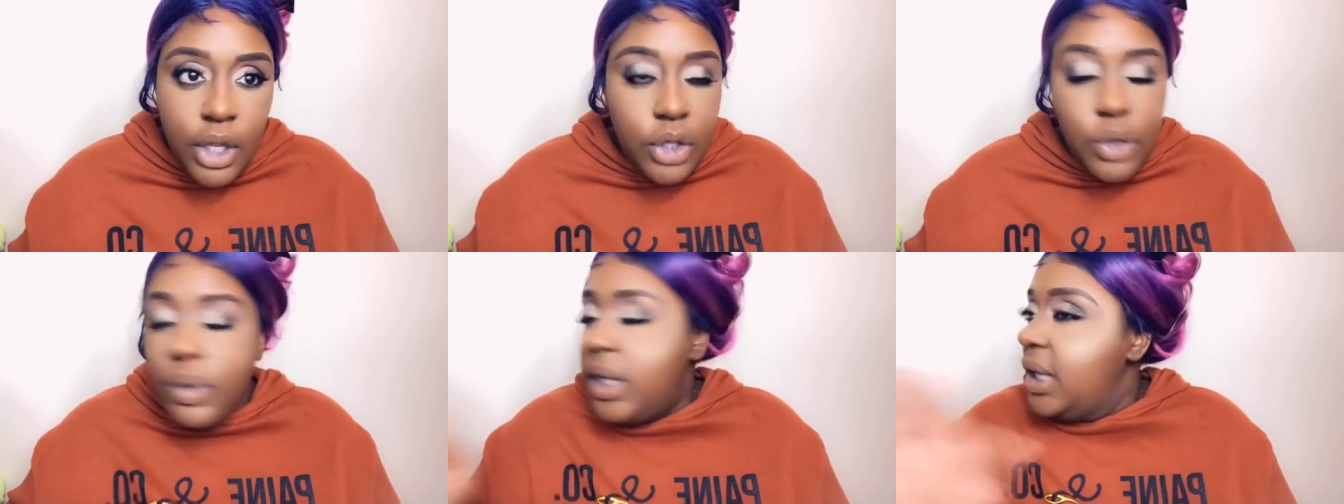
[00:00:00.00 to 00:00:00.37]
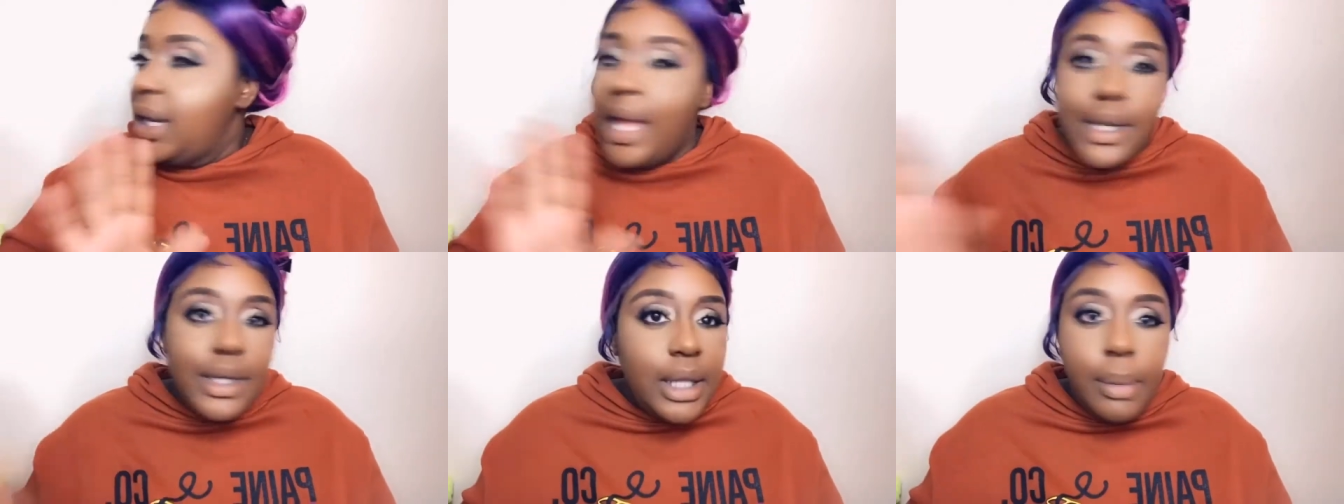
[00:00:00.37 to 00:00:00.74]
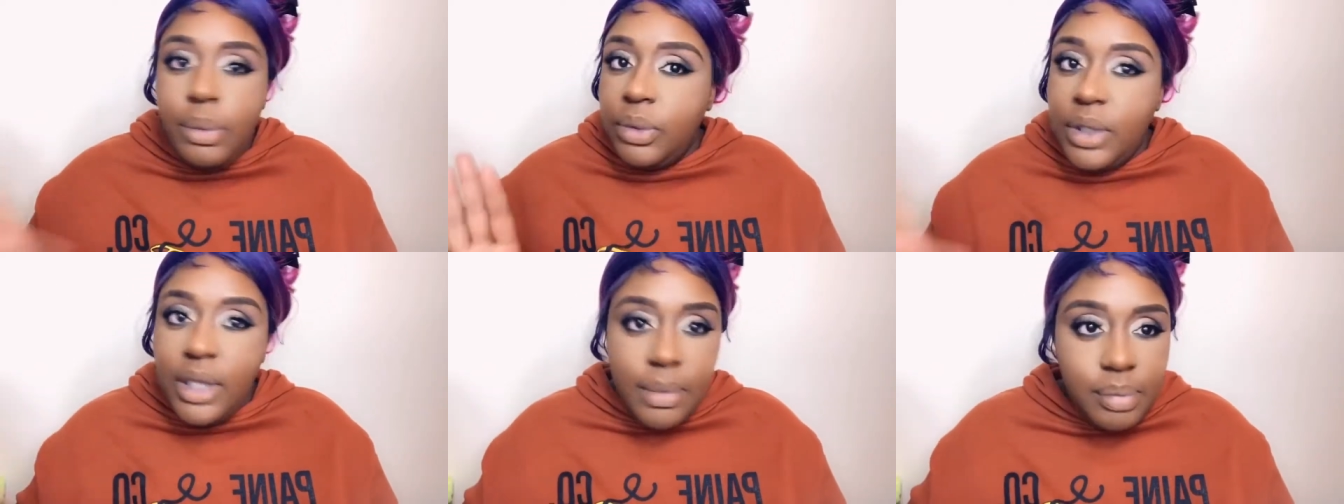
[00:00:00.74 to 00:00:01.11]
You cannot
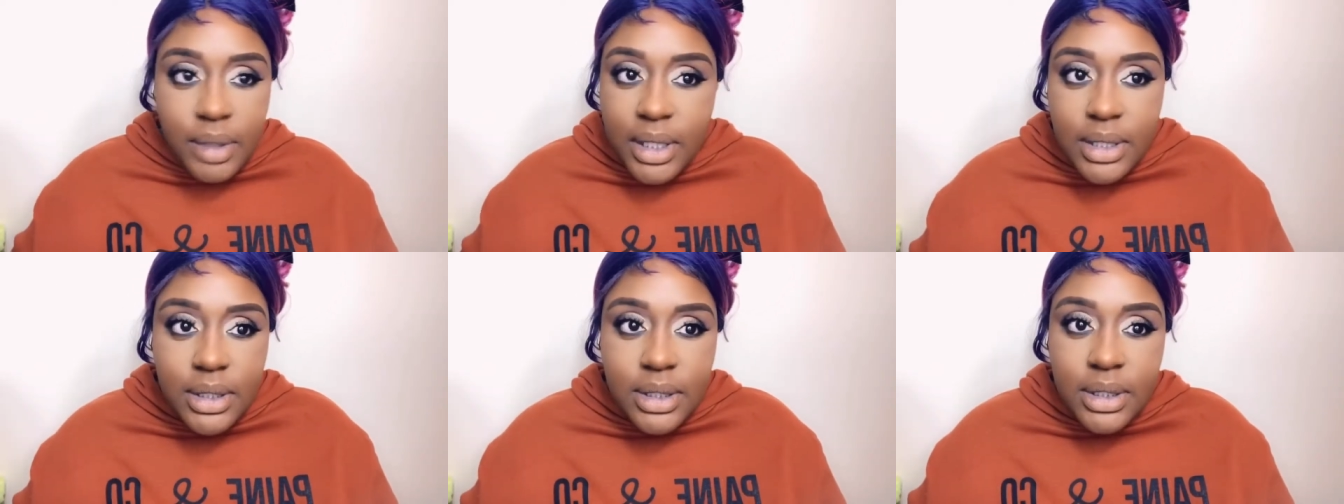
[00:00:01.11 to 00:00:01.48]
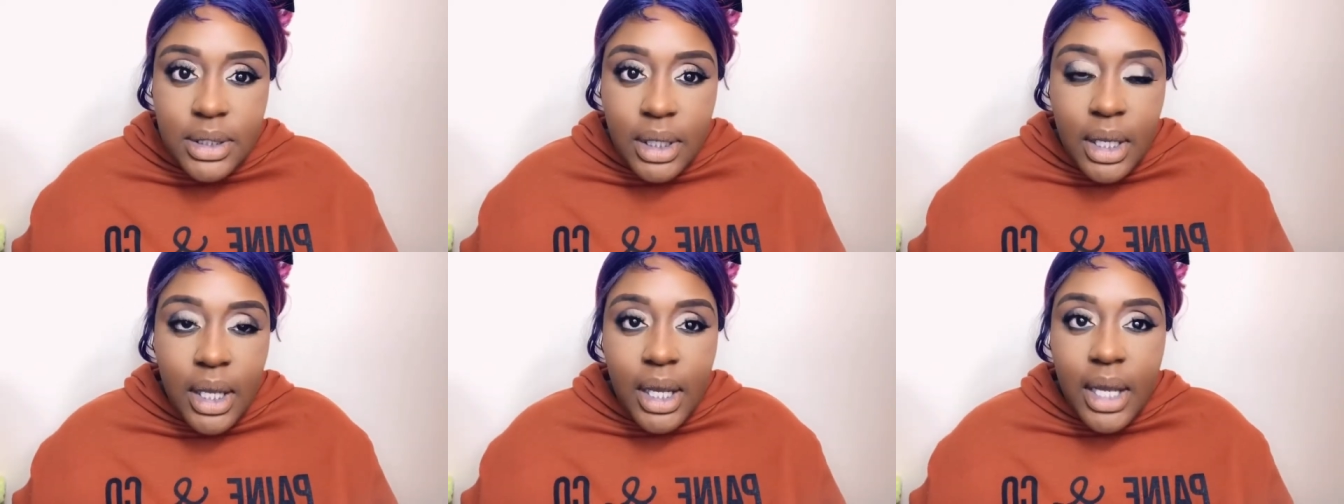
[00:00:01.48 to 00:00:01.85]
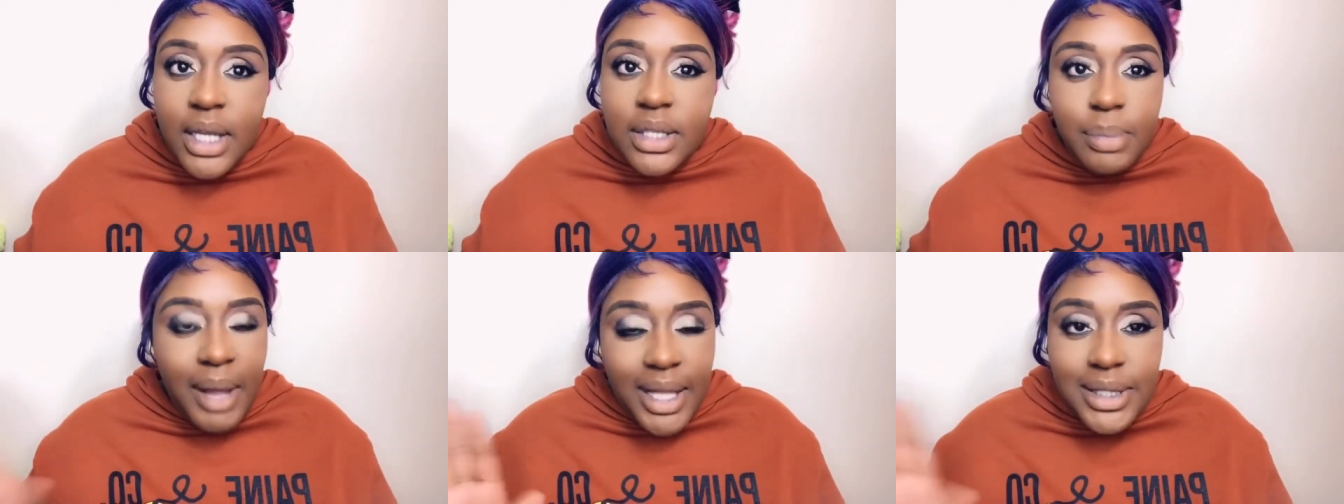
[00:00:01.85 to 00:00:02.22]
double dip this.
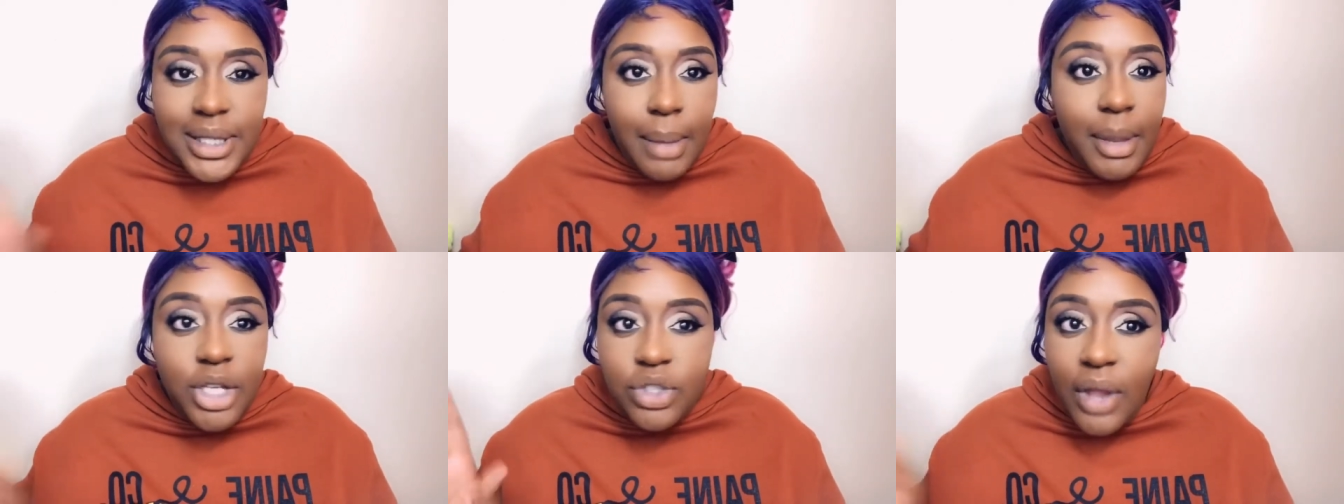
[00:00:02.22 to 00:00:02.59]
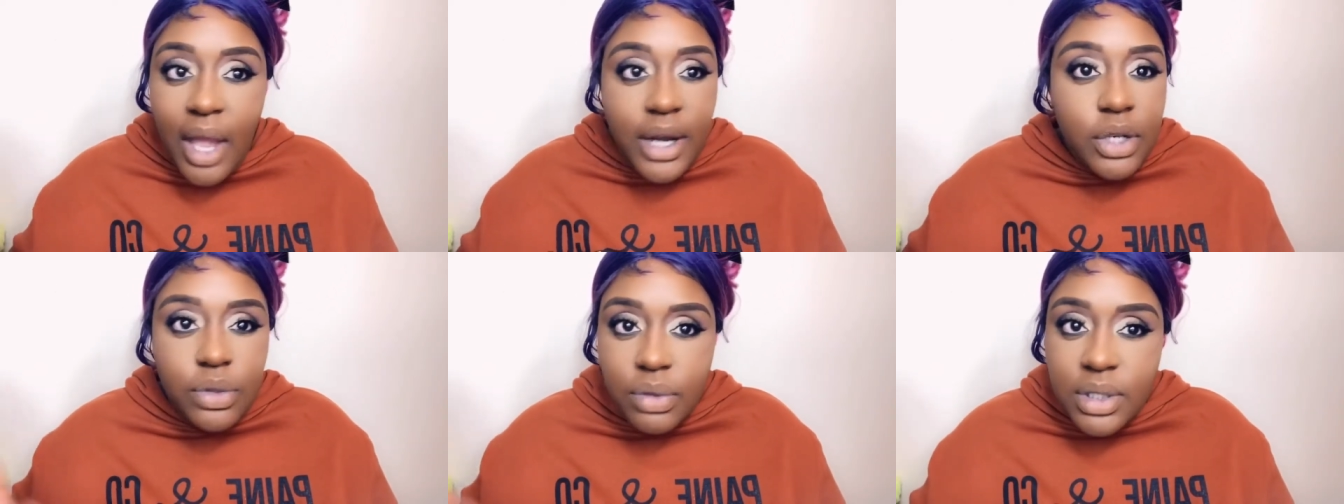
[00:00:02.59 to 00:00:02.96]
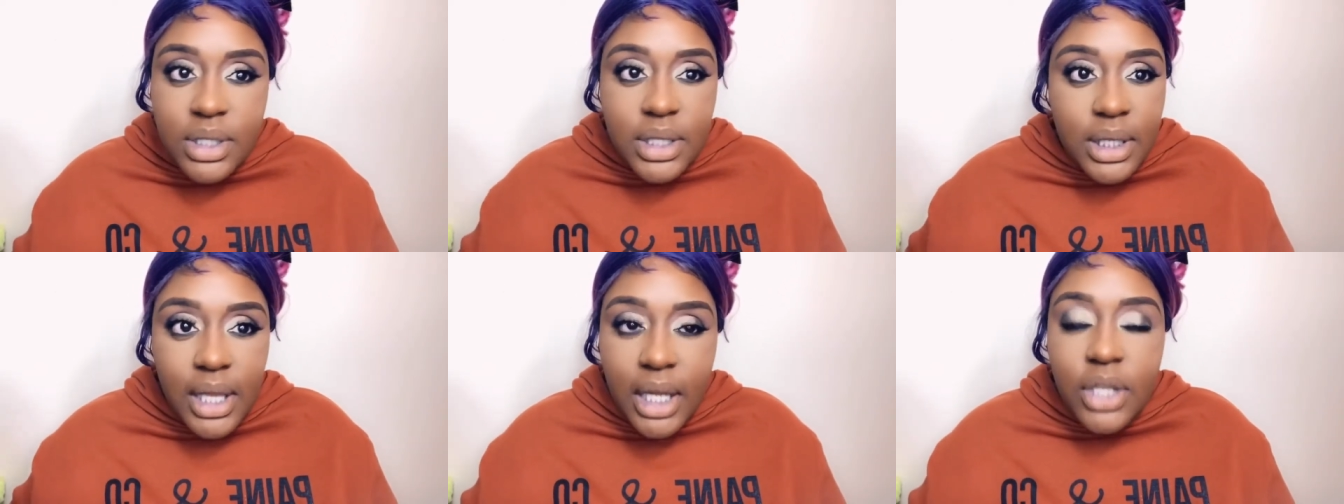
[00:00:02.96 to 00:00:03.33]
Because by the time I try to do this
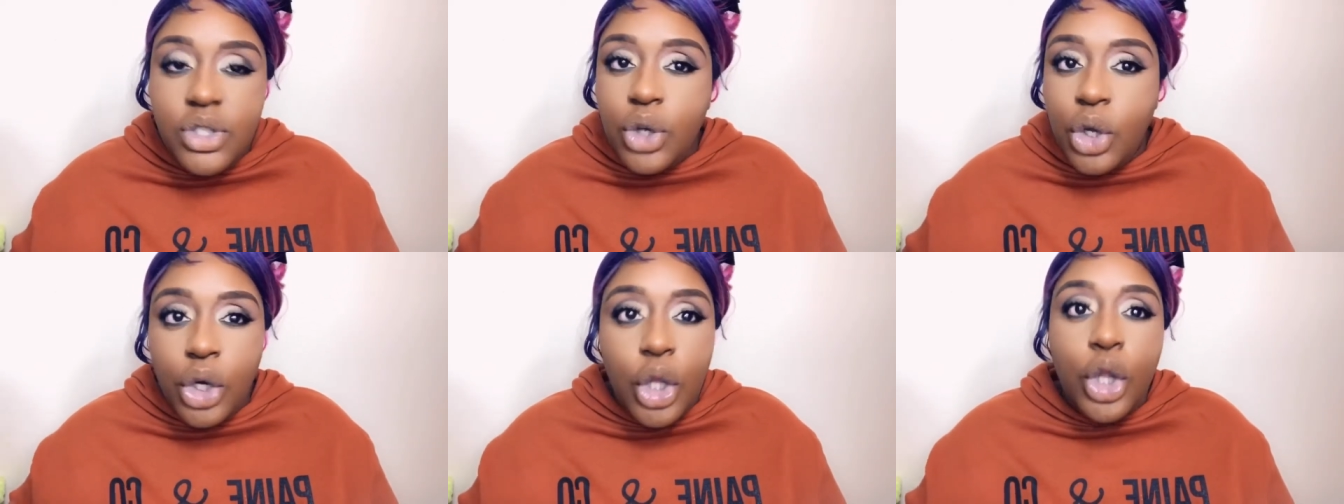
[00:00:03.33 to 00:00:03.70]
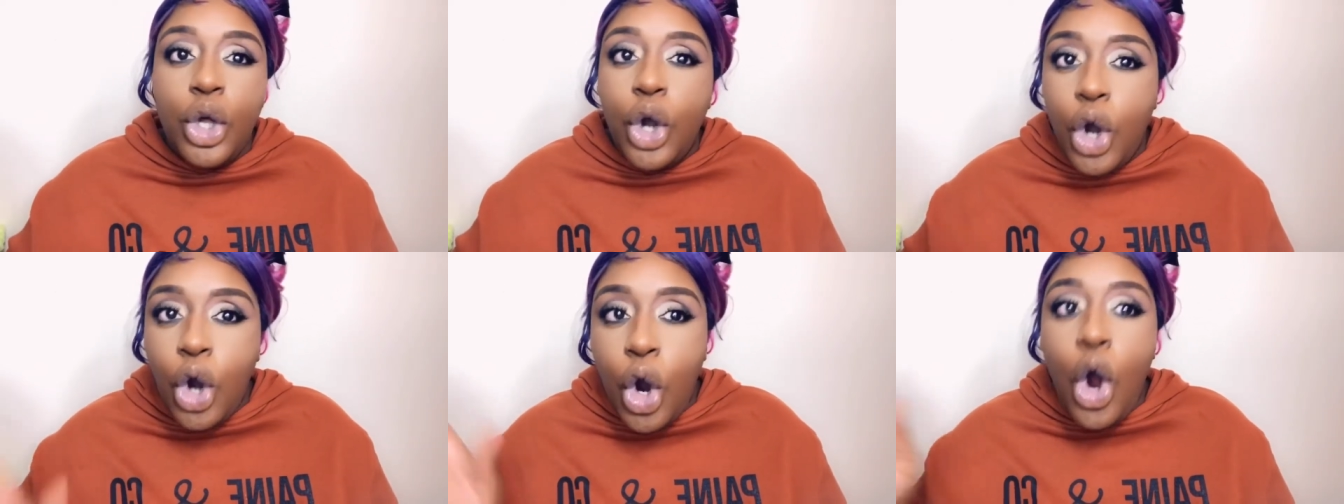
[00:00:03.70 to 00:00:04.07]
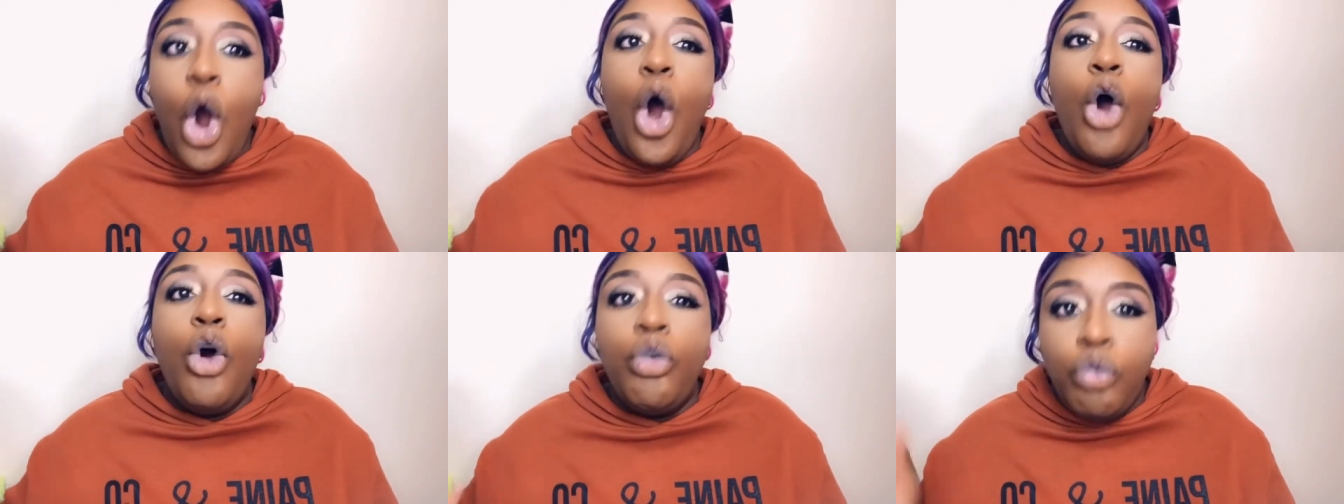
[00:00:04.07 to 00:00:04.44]
again, it's going to look
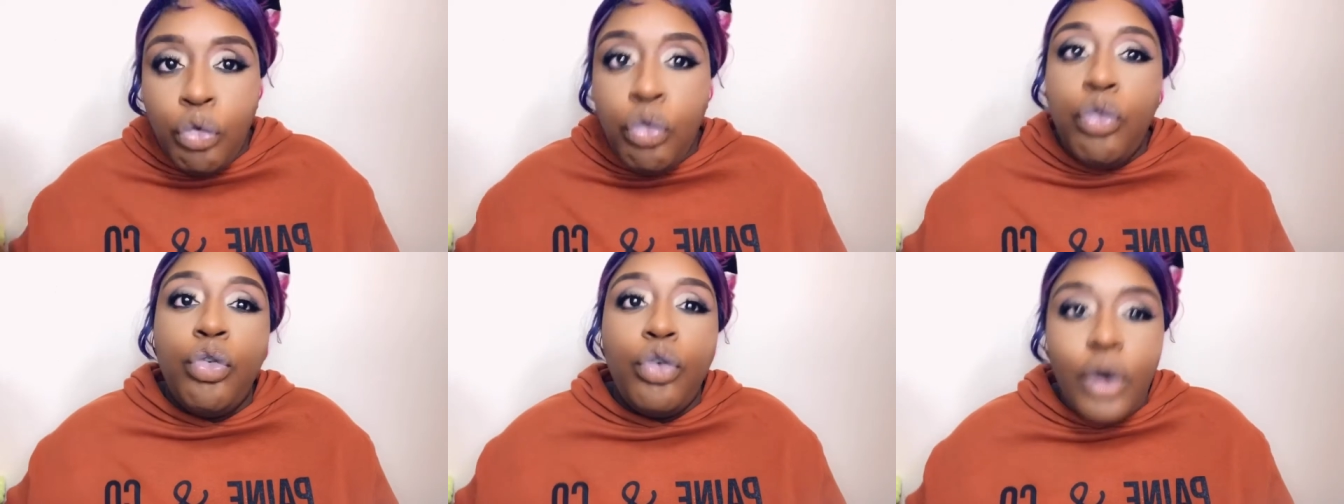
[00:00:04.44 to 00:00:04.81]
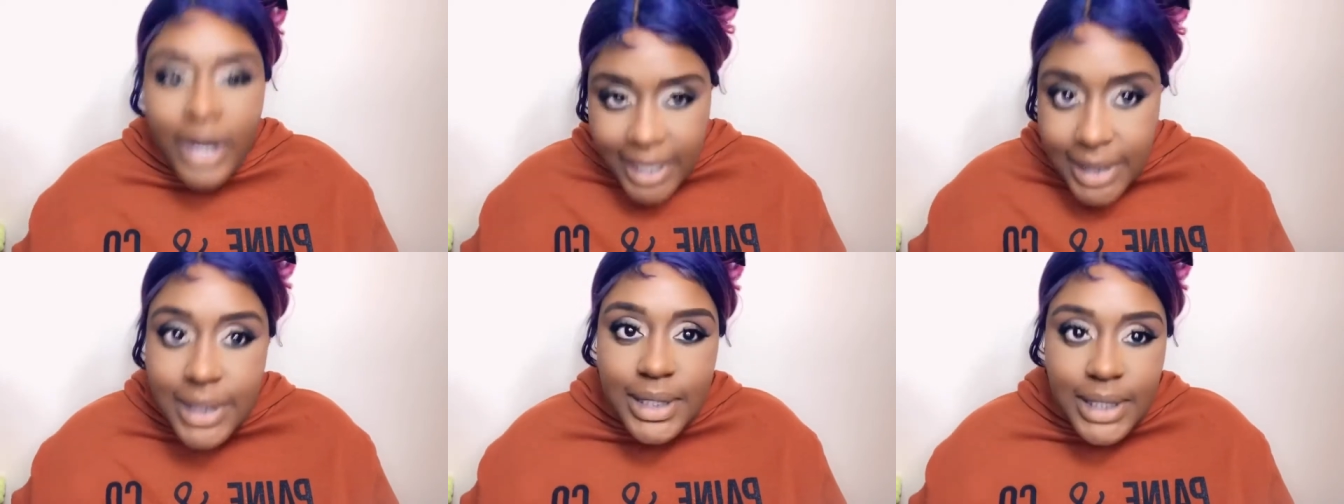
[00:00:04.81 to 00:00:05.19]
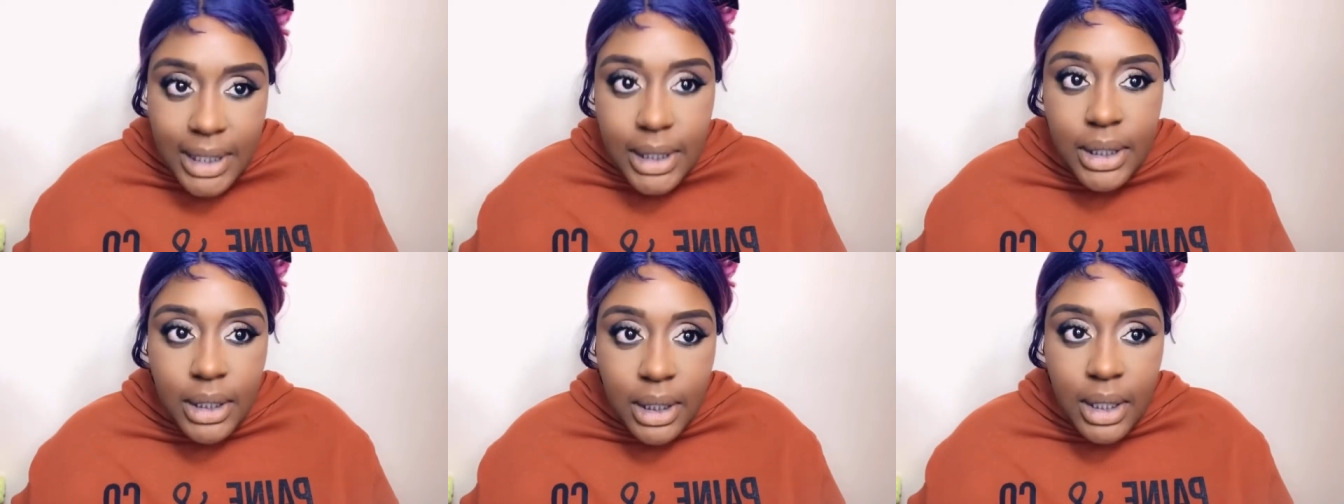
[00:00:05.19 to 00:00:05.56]
crazy.